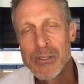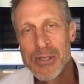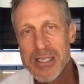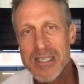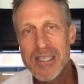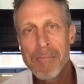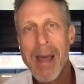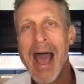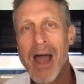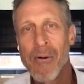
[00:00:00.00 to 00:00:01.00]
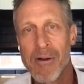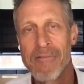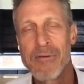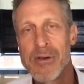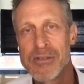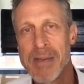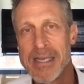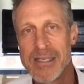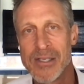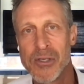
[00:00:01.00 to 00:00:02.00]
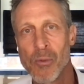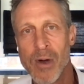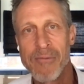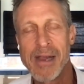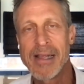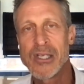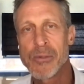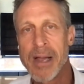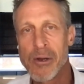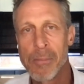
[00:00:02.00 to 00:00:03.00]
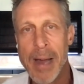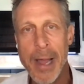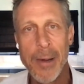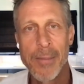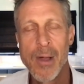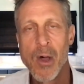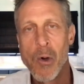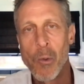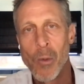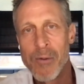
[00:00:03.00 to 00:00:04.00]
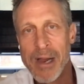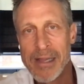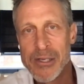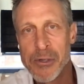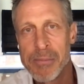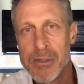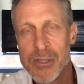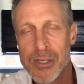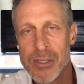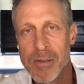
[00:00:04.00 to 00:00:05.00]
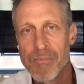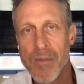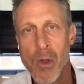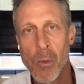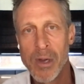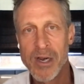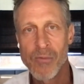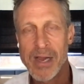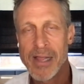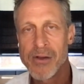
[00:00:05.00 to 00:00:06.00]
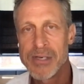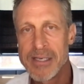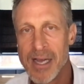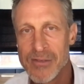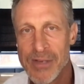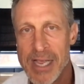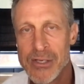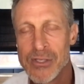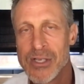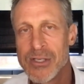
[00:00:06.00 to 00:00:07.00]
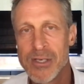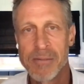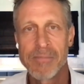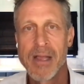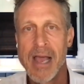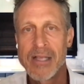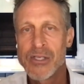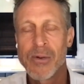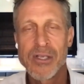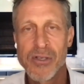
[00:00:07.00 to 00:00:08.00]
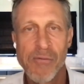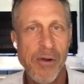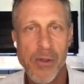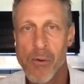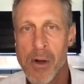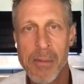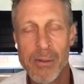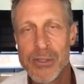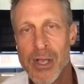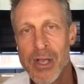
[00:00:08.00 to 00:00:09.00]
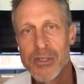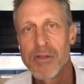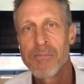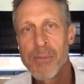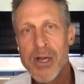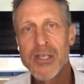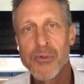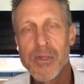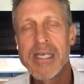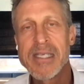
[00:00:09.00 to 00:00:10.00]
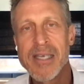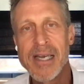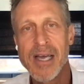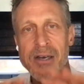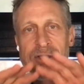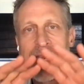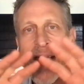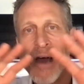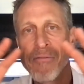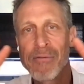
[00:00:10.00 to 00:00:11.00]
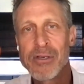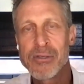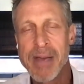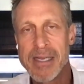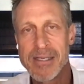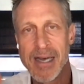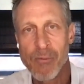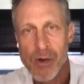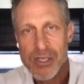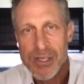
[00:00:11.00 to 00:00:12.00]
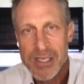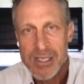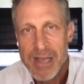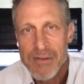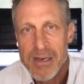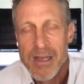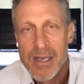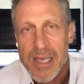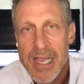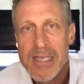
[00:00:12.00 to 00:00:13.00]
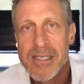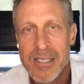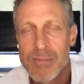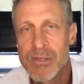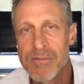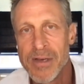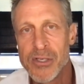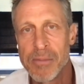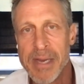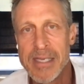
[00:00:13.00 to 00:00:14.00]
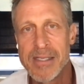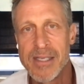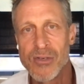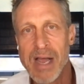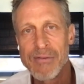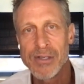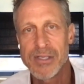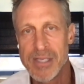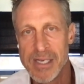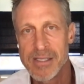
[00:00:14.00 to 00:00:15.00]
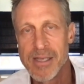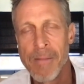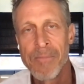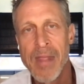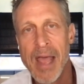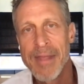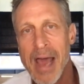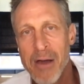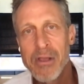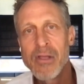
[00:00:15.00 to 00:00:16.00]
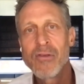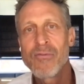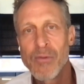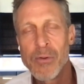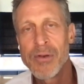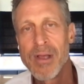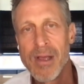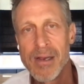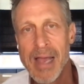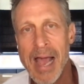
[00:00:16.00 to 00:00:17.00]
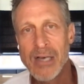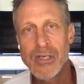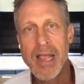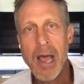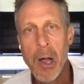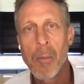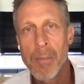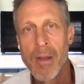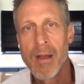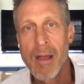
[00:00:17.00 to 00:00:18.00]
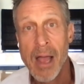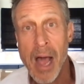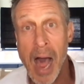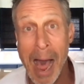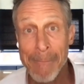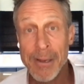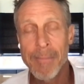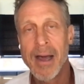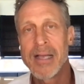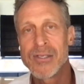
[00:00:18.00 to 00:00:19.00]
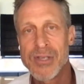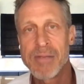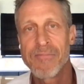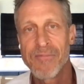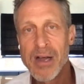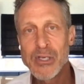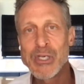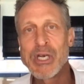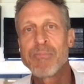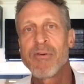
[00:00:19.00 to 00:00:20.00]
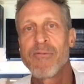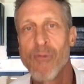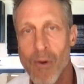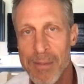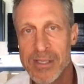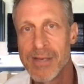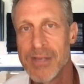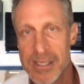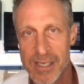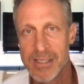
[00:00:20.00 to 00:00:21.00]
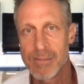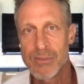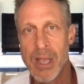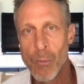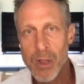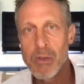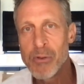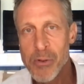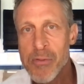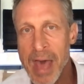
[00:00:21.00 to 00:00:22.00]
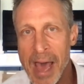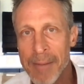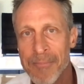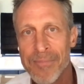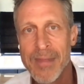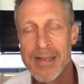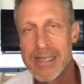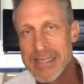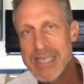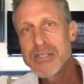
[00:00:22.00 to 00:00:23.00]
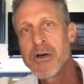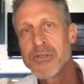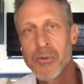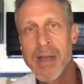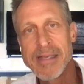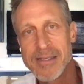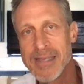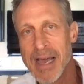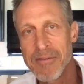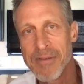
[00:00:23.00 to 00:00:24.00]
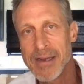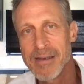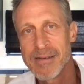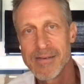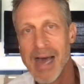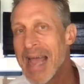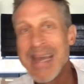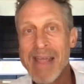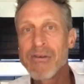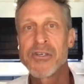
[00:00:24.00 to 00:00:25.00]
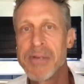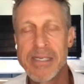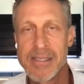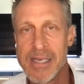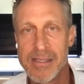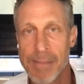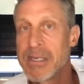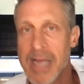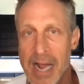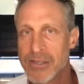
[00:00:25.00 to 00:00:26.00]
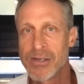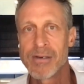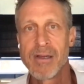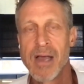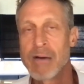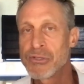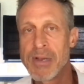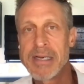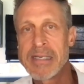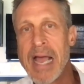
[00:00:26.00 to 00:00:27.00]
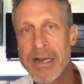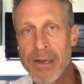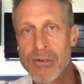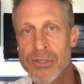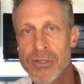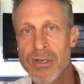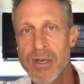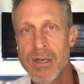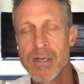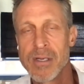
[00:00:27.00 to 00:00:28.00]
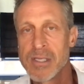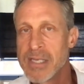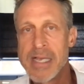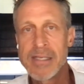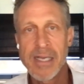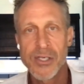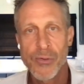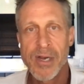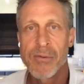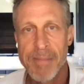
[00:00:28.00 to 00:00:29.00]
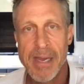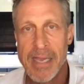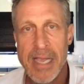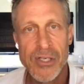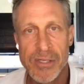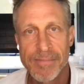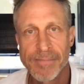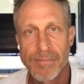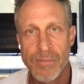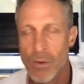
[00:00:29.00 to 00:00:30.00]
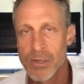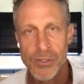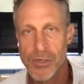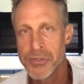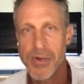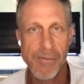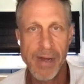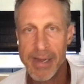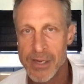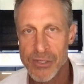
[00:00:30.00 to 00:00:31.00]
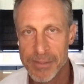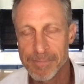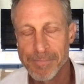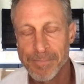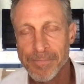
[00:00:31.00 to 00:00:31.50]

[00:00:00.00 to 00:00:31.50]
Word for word: So this is the power of food as medicine. So one regulates your microbiome, one regulates your immune system, one can regulate your detoxification system, and so on and so forth, your hormones. So the book is really designed to understand how food is medicine and works on these seven key systems in functional medicine that drive all disease, and then how to use food to actually help optimize the function and performance of these systems. And when you do that, disease goes away as a side effect. I never treat disease. I'm a doctor. I was trained to diagnose disease and treat it with medication or surgery or radiation.